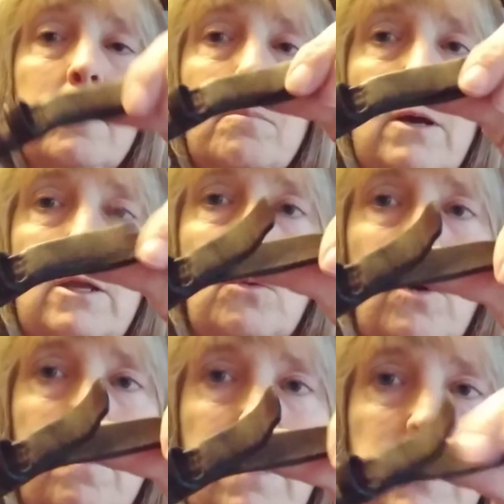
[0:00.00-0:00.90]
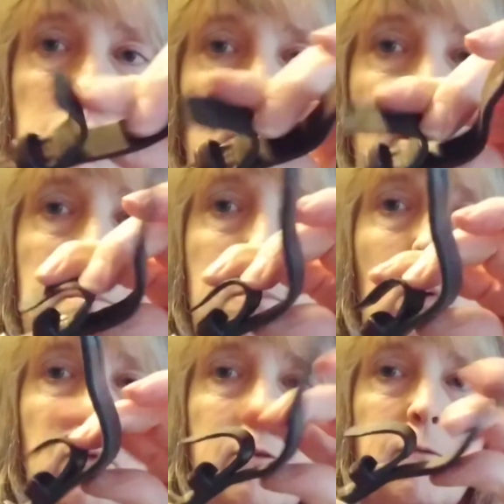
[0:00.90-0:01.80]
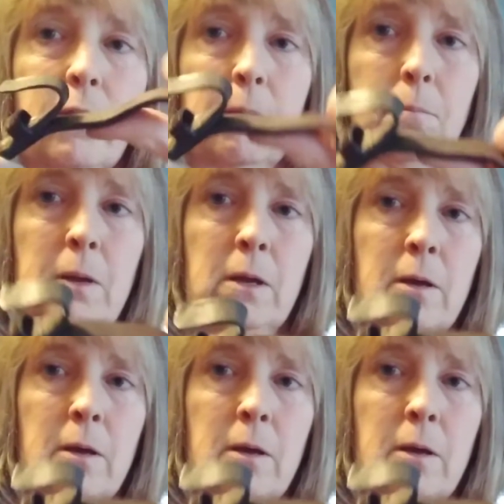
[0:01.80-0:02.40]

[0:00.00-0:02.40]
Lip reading: But you want to make sure that both of them